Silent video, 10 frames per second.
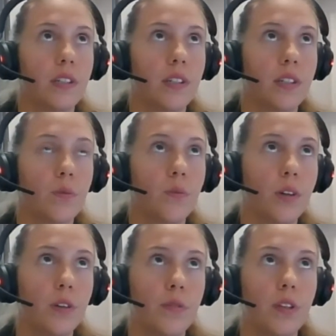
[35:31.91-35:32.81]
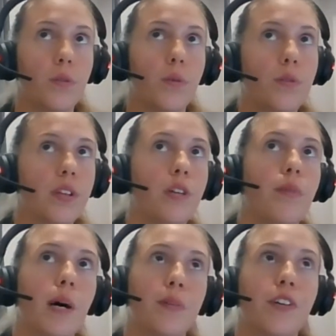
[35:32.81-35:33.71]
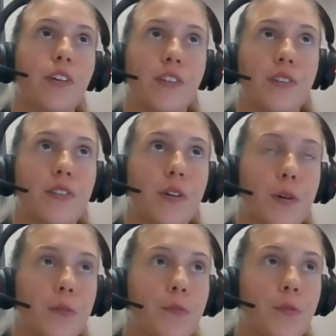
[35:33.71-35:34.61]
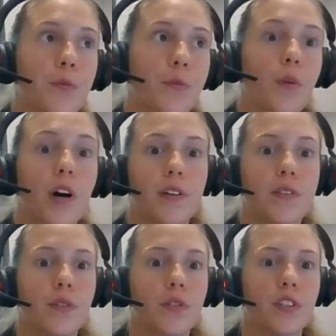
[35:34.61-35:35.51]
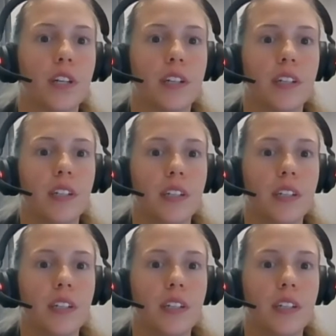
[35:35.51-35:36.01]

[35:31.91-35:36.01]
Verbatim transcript: it's one of the only populations of water soldier